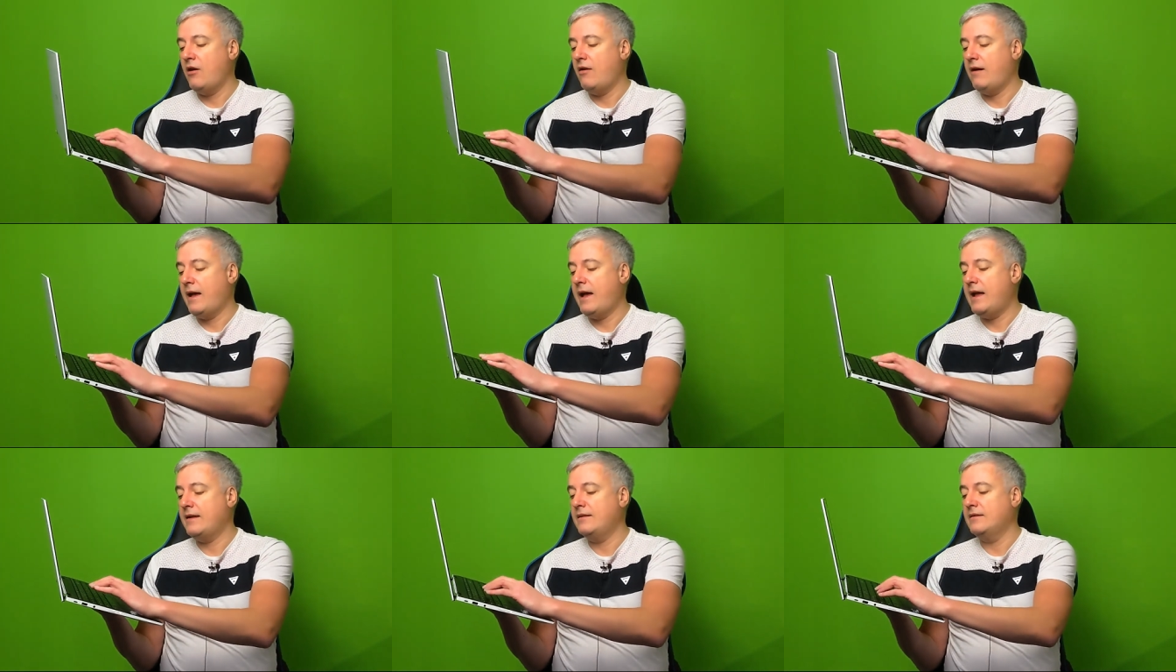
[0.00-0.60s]

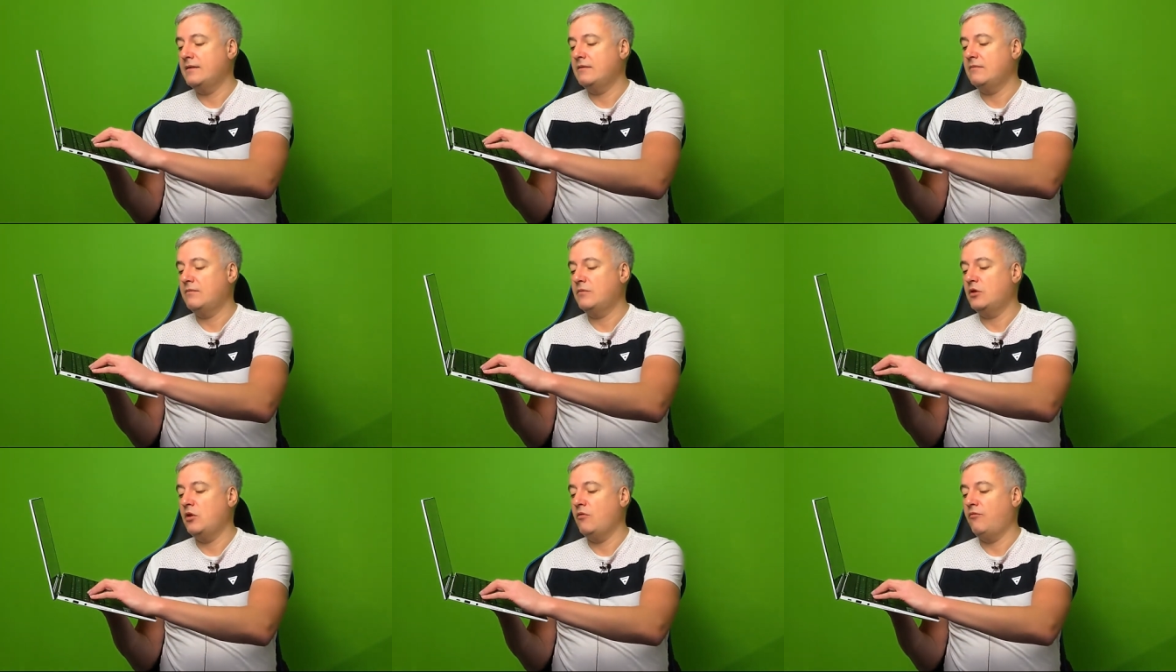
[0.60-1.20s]
hand,
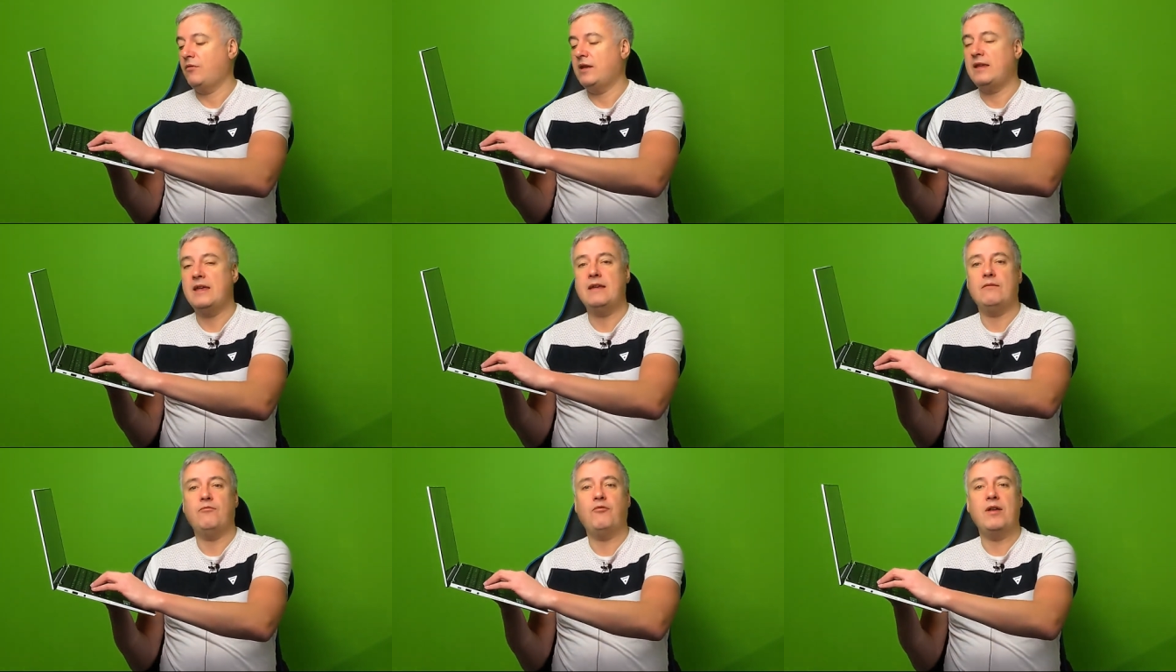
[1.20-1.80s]
your
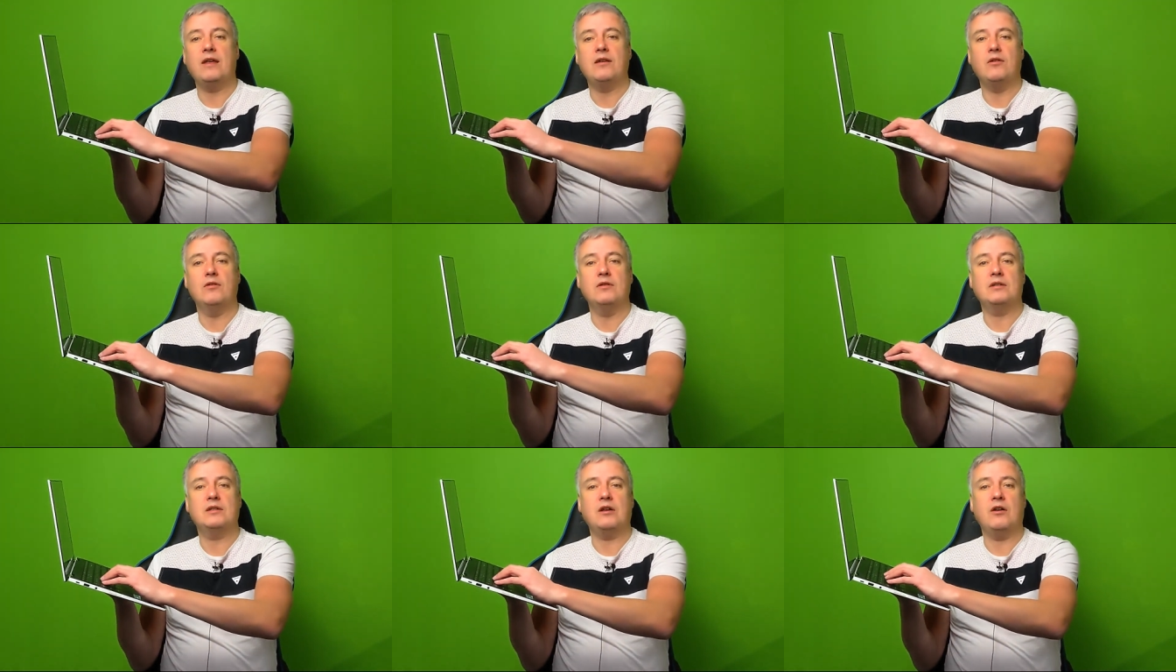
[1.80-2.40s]

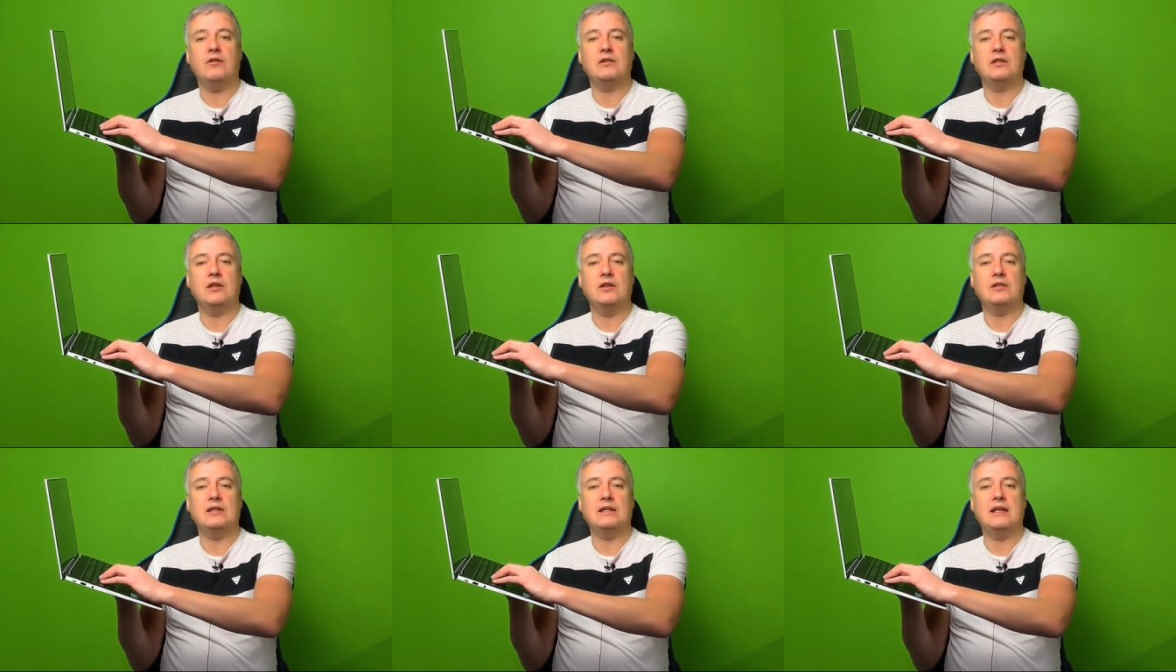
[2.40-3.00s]
fingers on
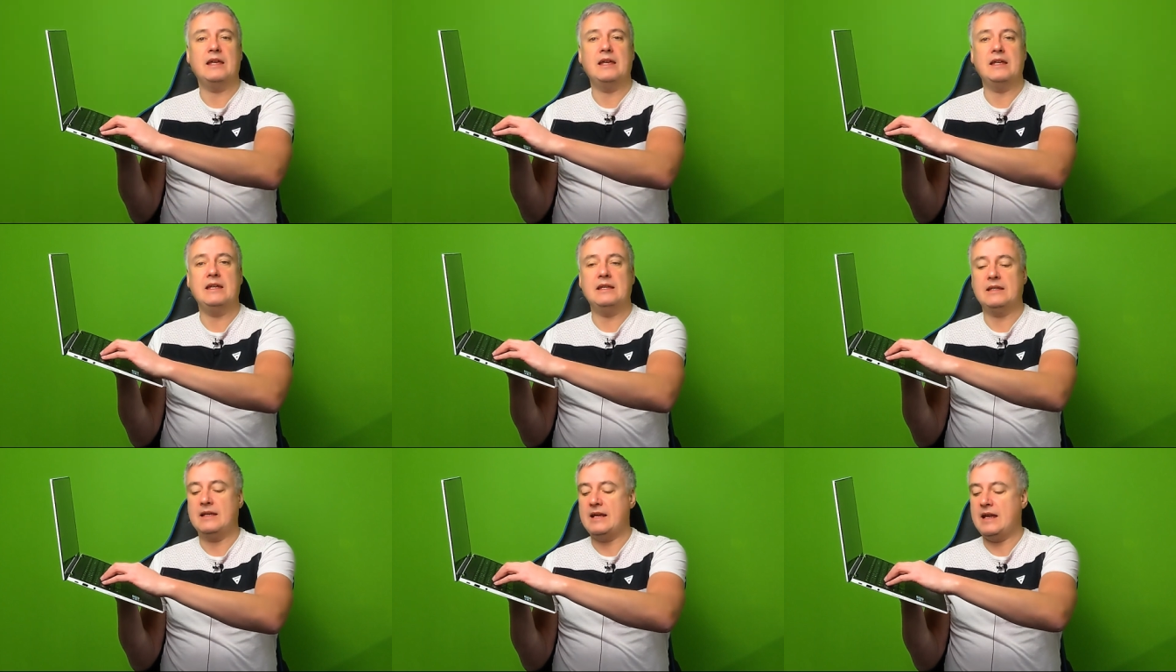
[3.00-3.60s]
certain
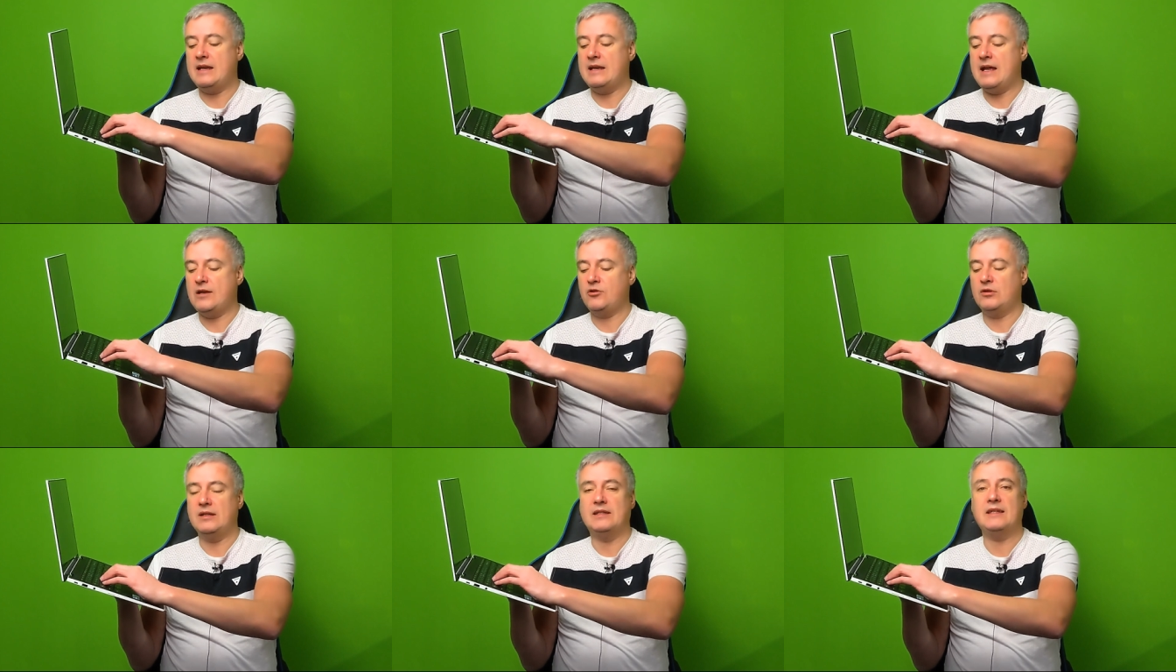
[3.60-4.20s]
keys, and that
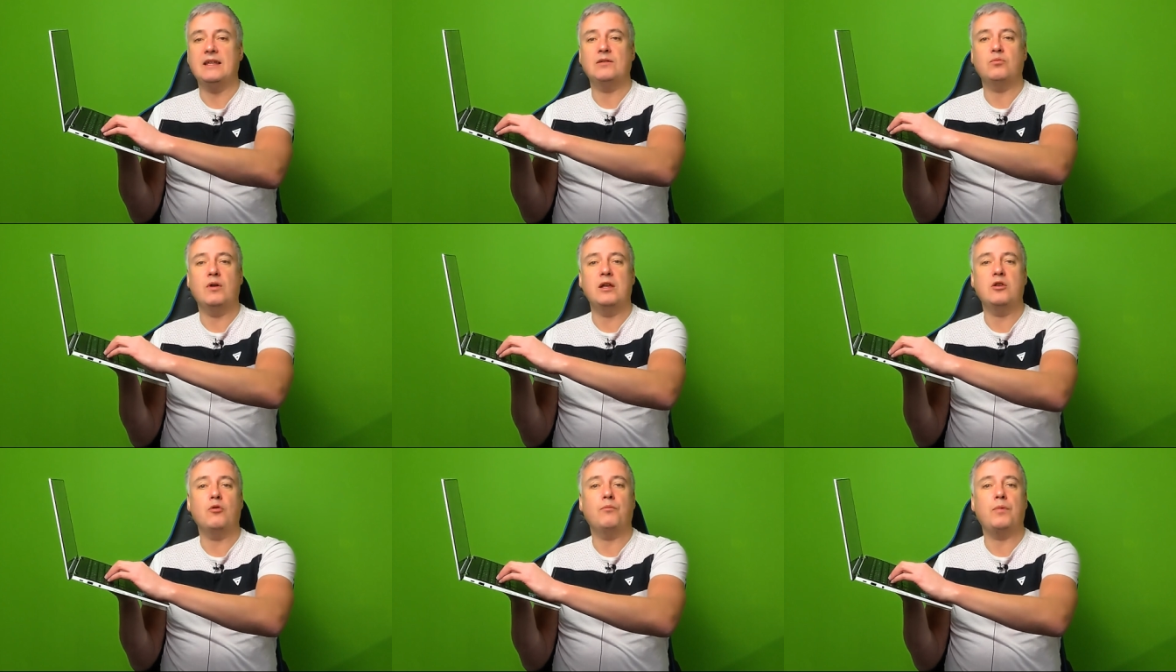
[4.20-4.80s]
naturally says
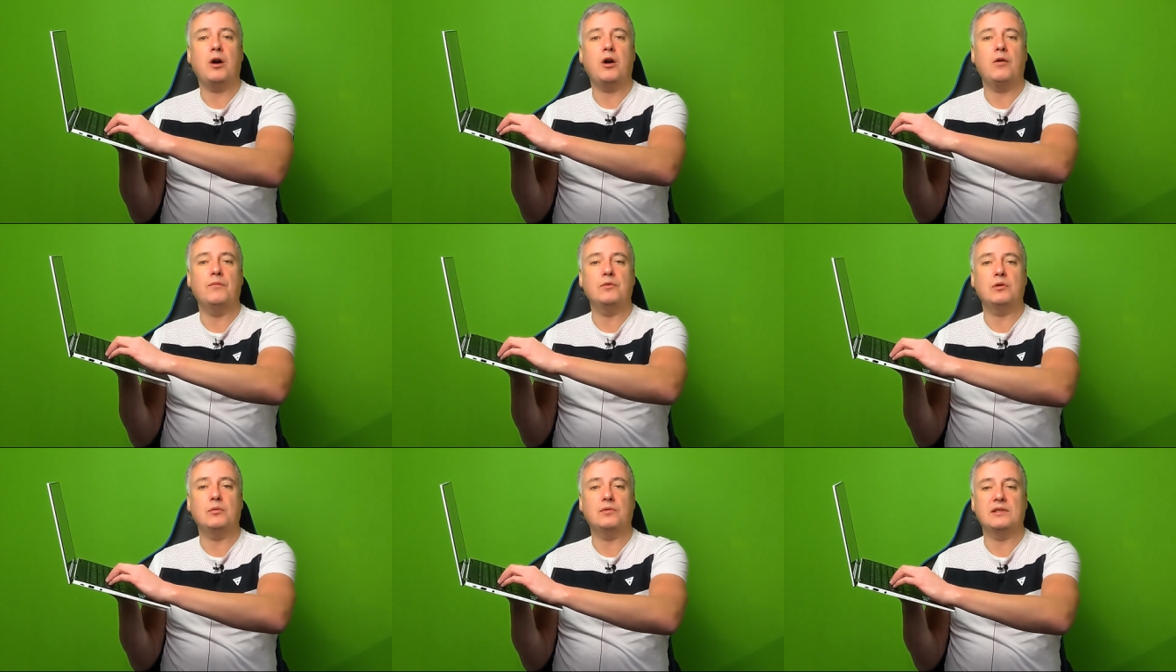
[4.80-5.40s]
where your
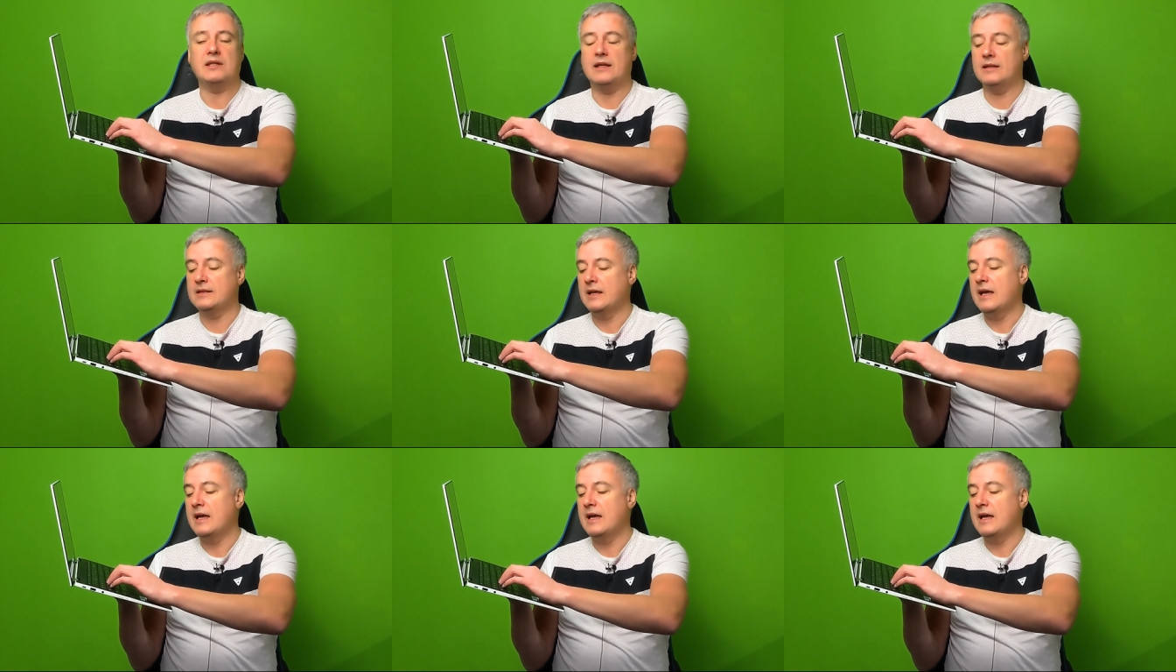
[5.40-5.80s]
palms will sit,